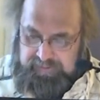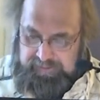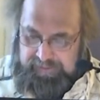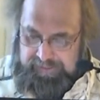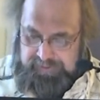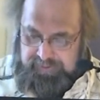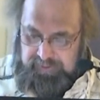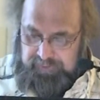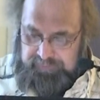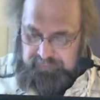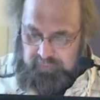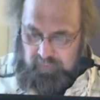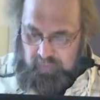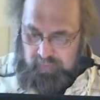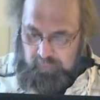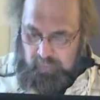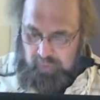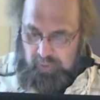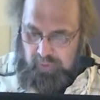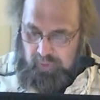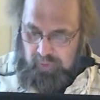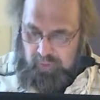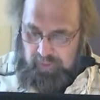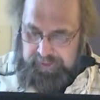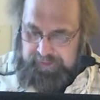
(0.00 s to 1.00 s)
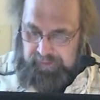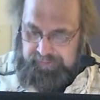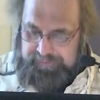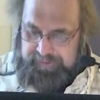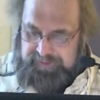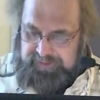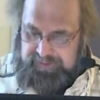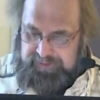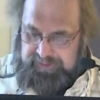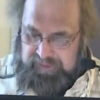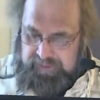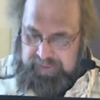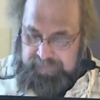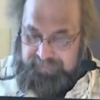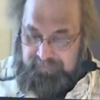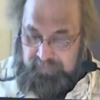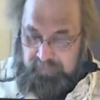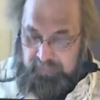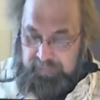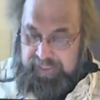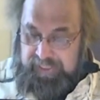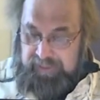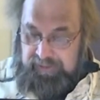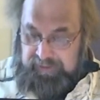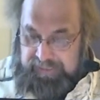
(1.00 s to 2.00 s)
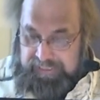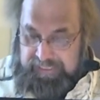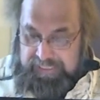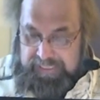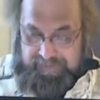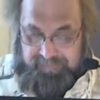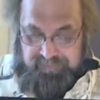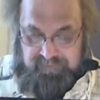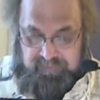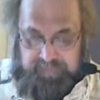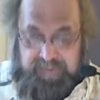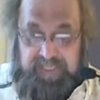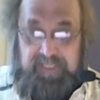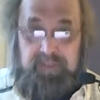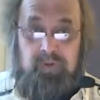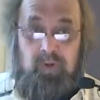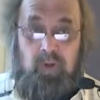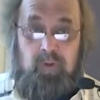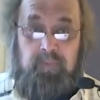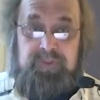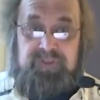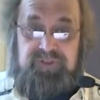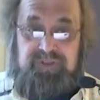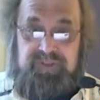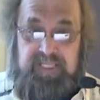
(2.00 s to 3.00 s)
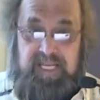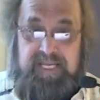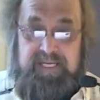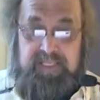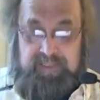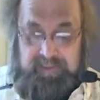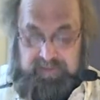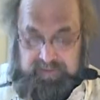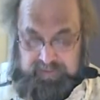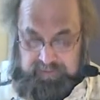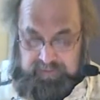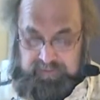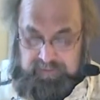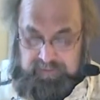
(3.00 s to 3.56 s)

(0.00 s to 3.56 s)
Had to throw more oil this time for our lives, make no mistake.